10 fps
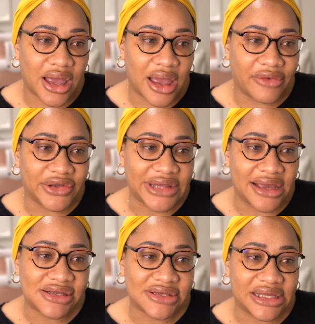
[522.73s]
I felt
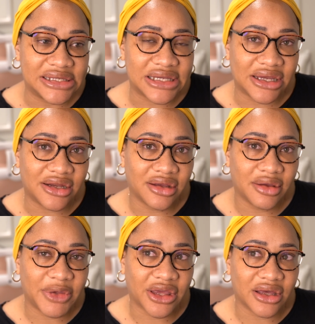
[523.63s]
isolated
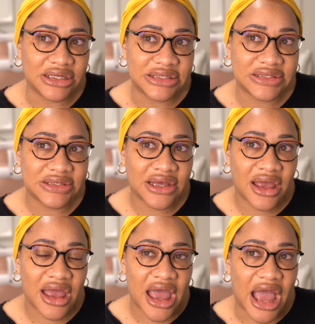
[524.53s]
because
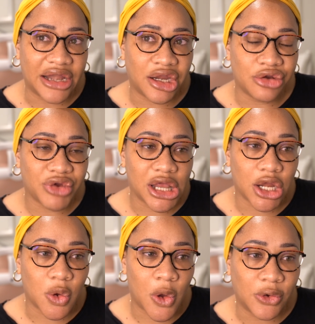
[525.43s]
I didn't really
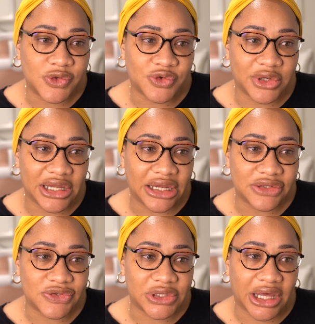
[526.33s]
know how to
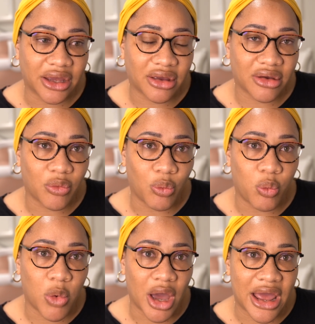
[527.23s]
relate to like
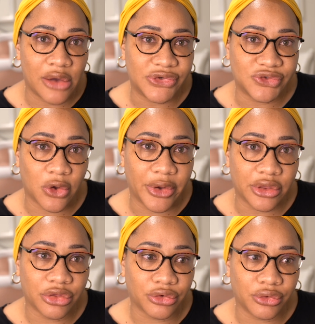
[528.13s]
what I was
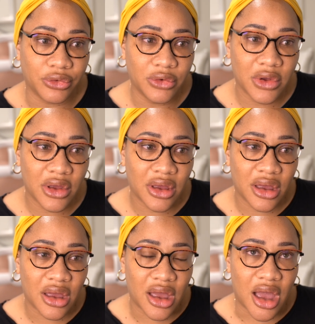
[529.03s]
going through.
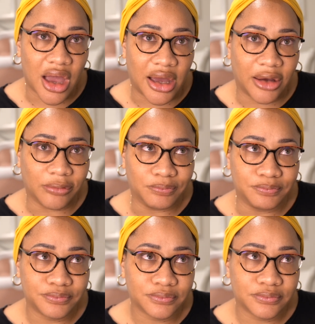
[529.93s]
It
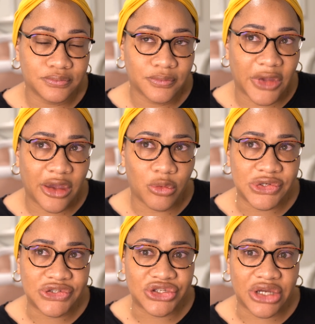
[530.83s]

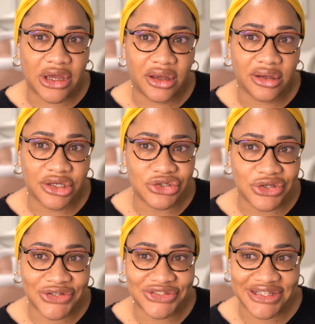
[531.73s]
was such an
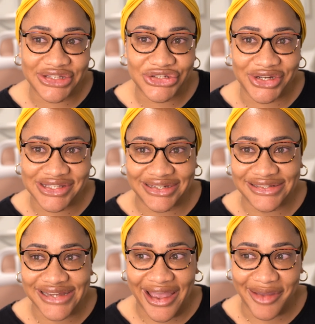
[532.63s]
interesting
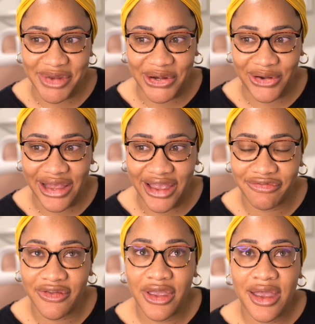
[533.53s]
time in our
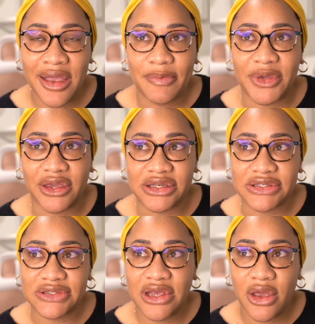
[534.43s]
life,
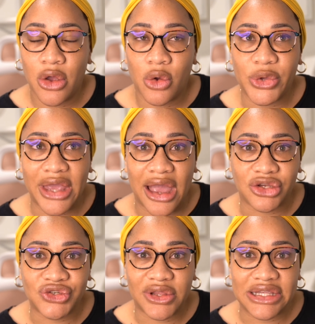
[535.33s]
because we
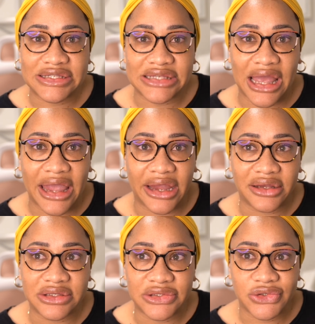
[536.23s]
actually
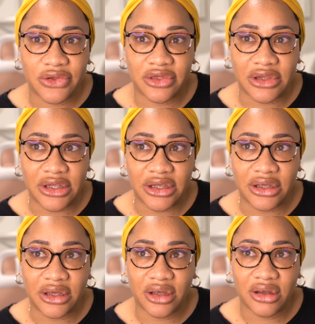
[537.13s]
signed
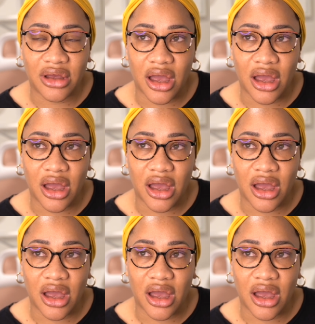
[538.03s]
the